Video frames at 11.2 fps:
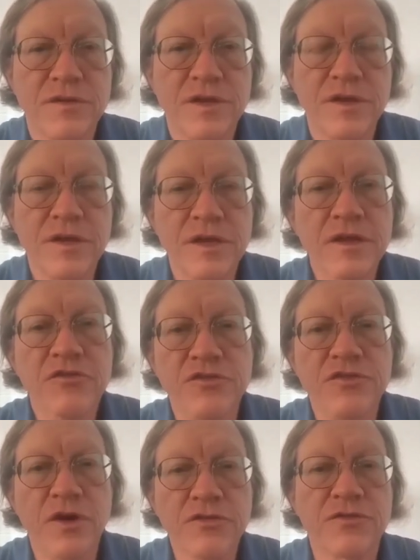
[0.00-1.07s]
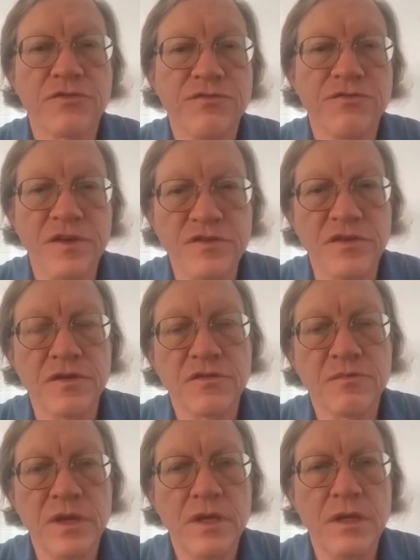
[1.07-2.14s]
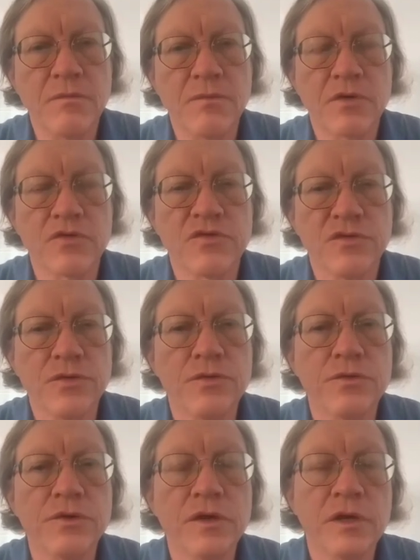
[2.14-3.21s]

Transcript: It is just physics being pursued